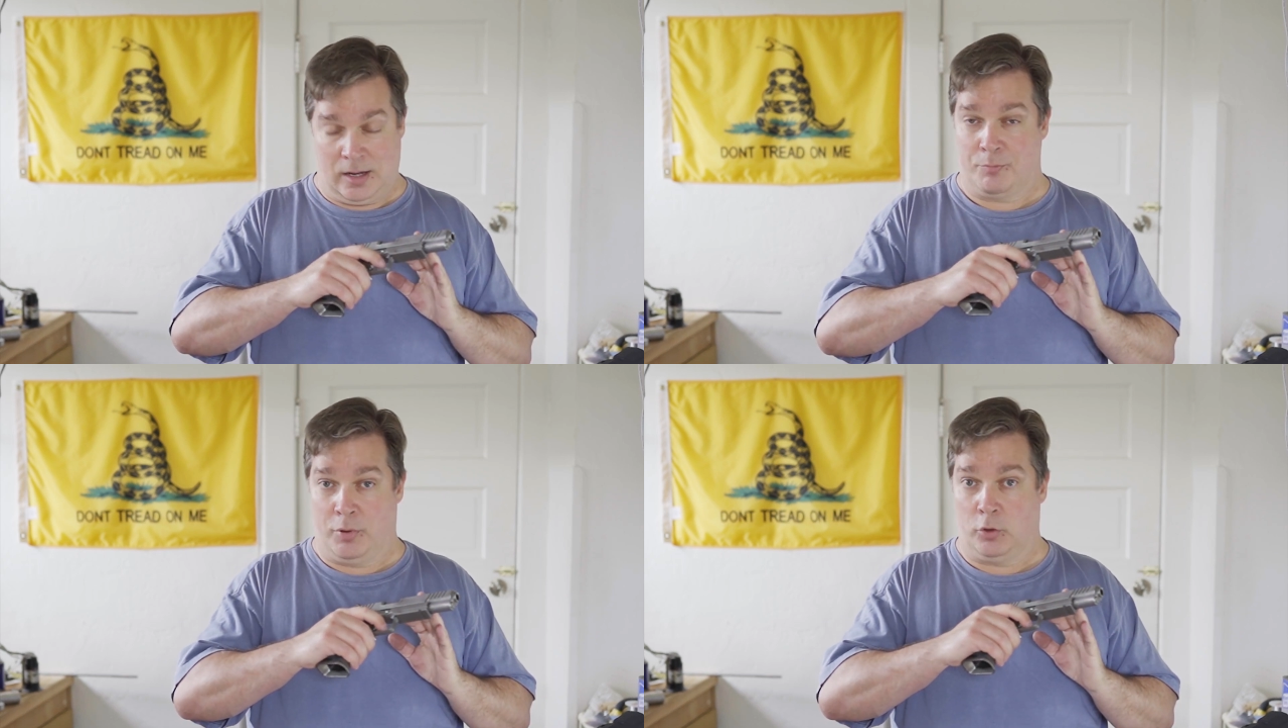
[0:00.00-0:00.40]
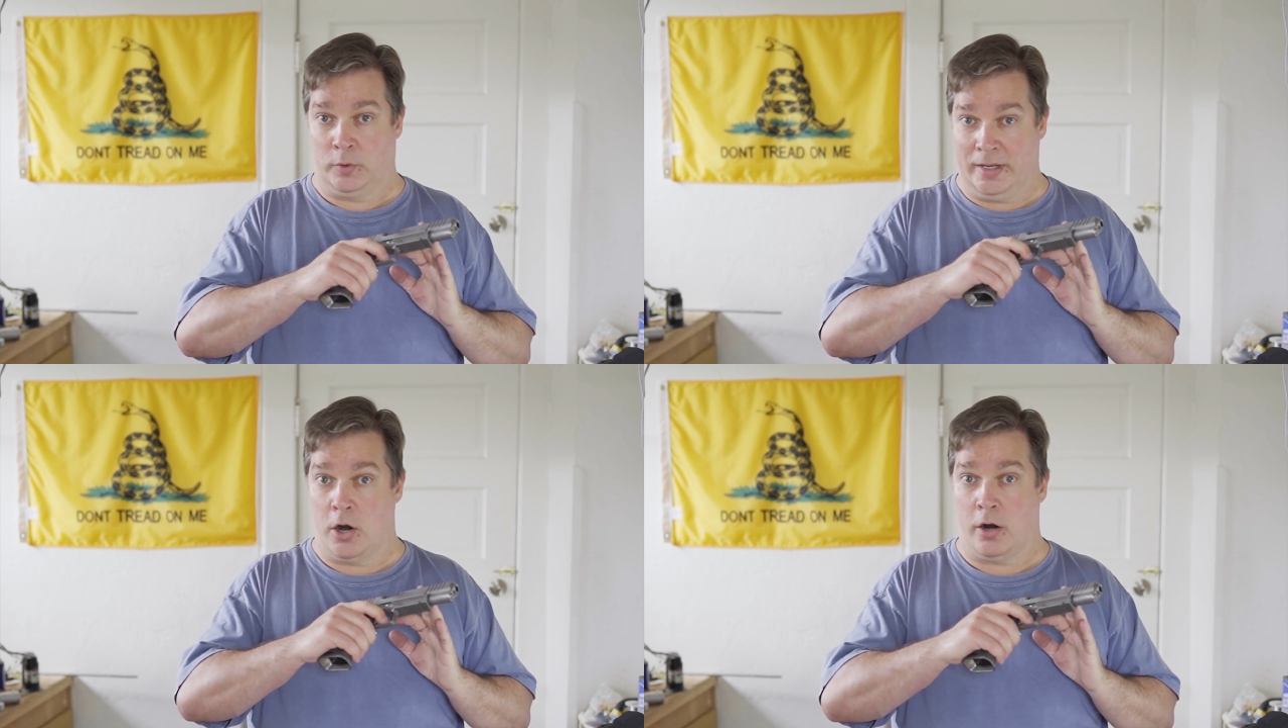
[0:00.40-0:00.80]
can pull
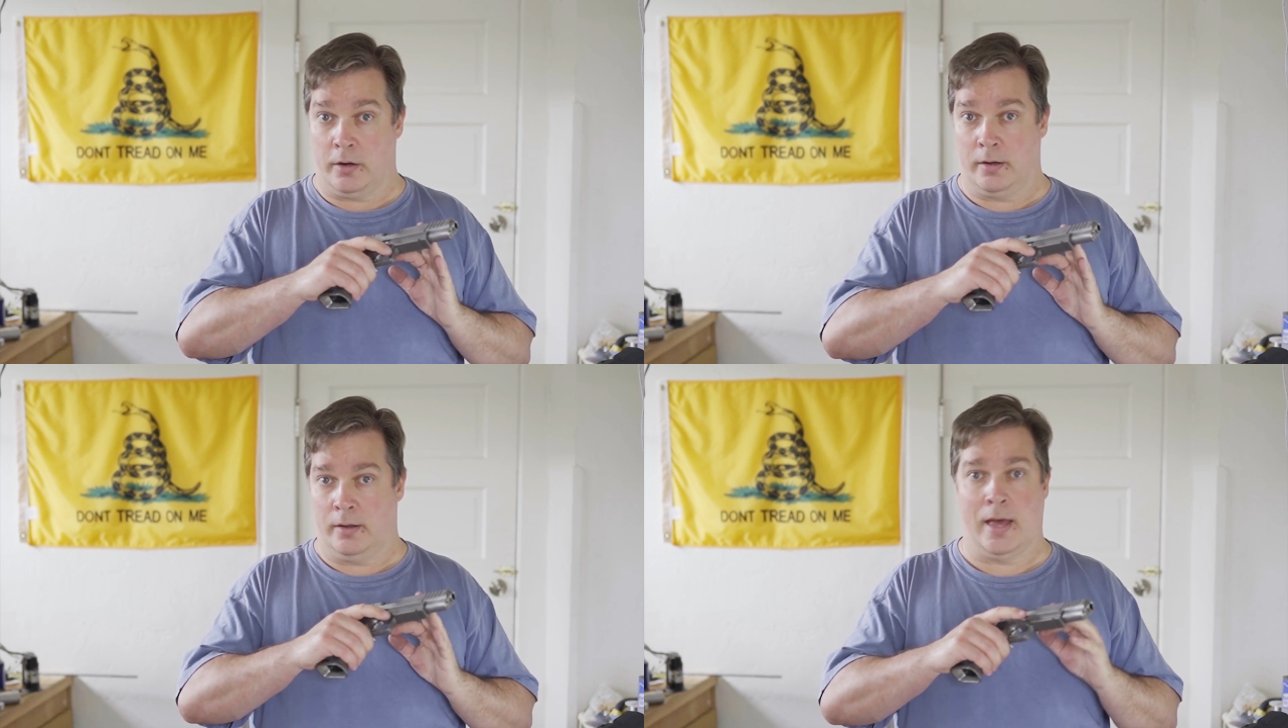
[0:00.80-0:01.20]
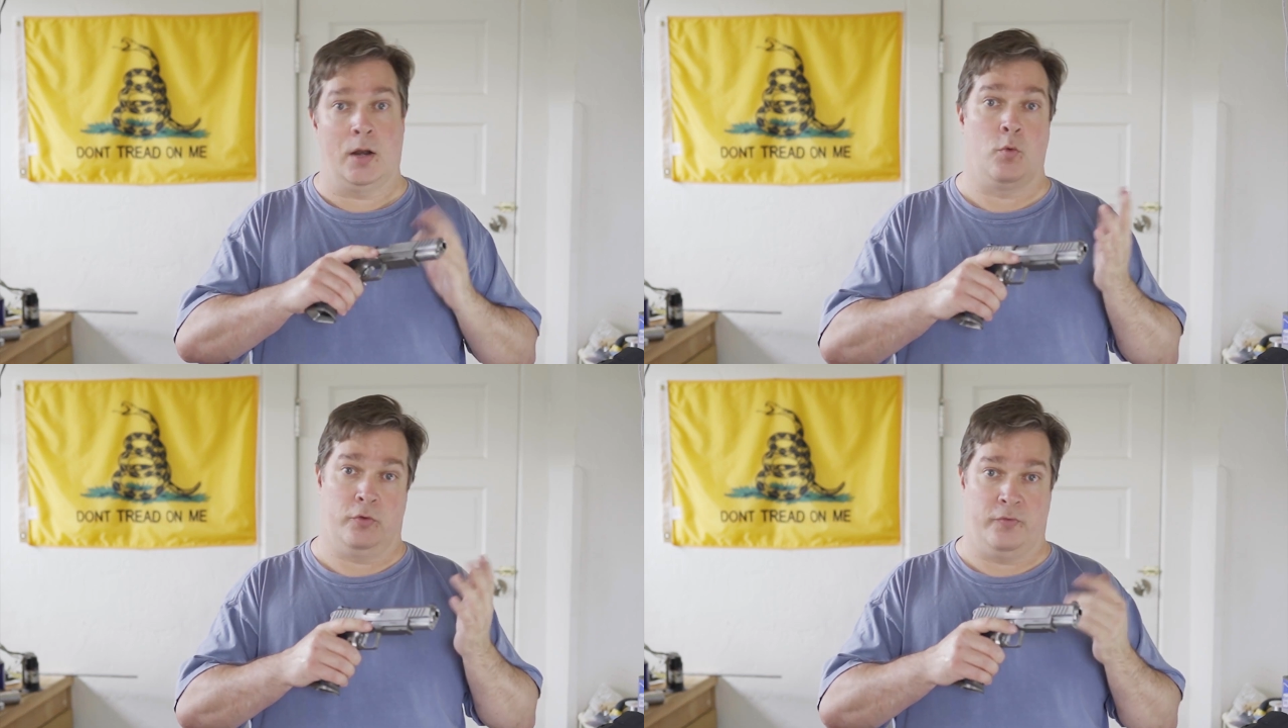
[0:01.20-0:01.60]
really hard on it and
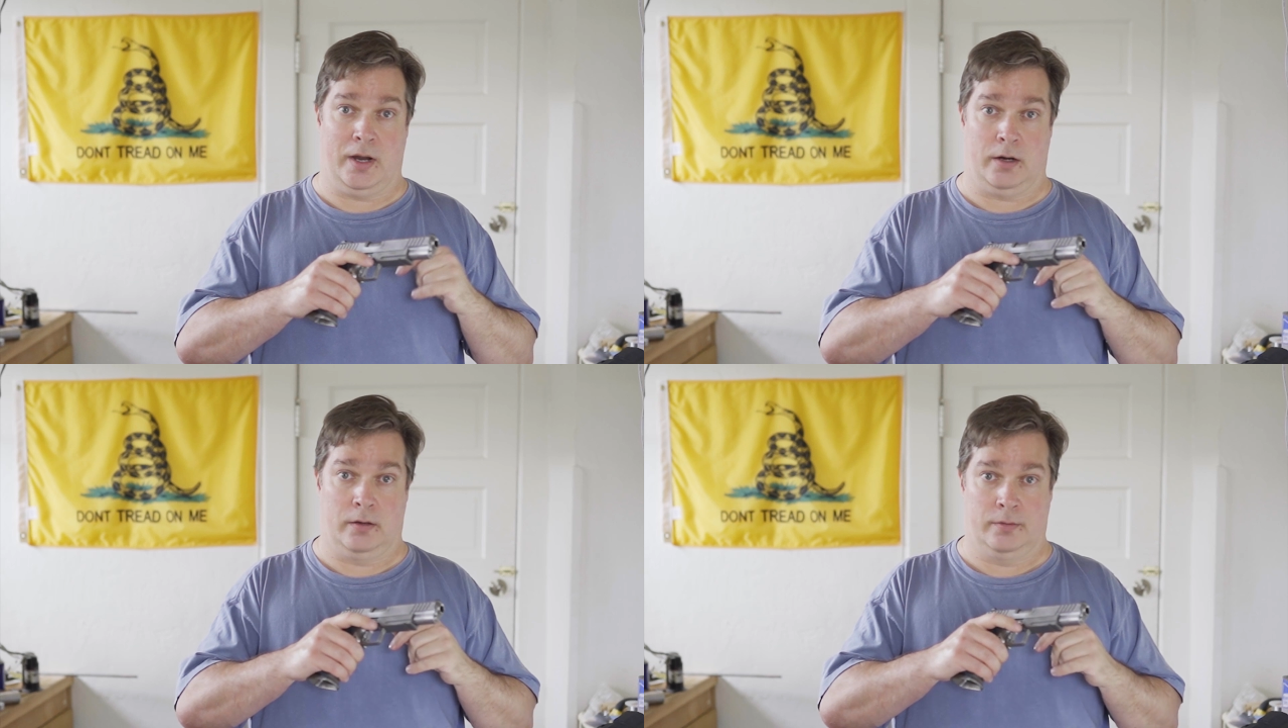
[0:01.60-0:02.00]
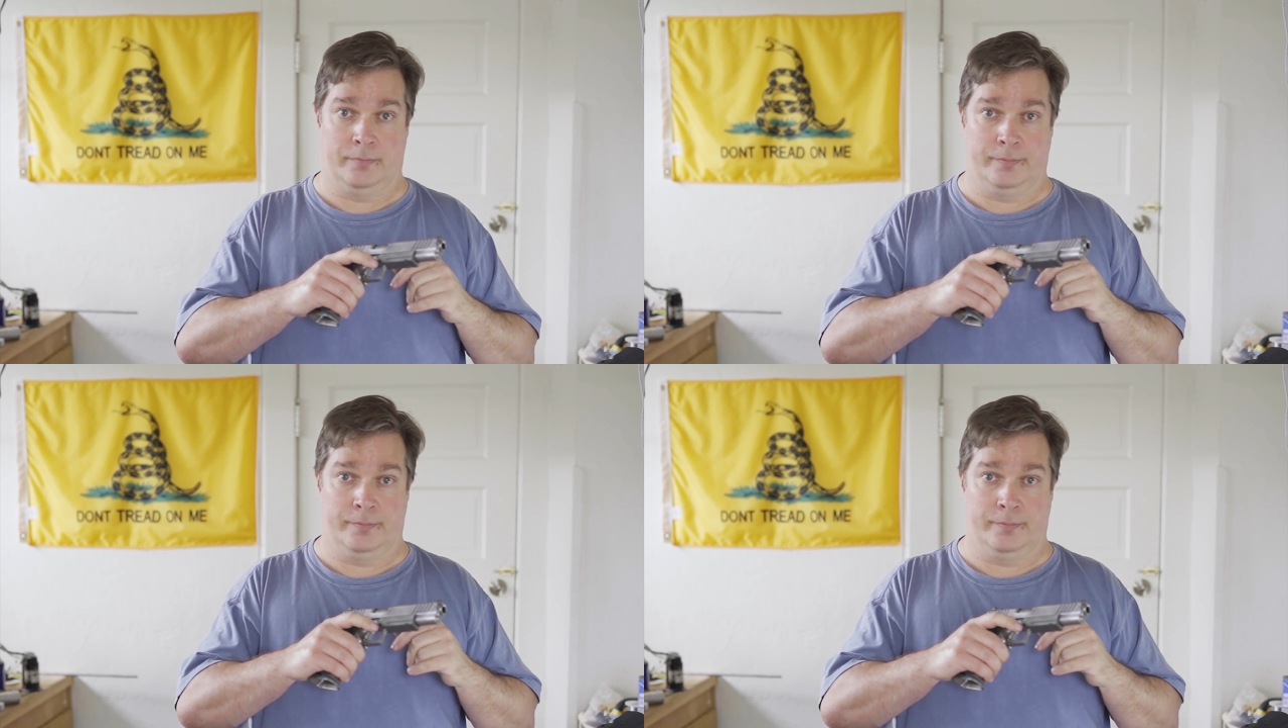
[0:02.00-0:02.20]
it won't fire.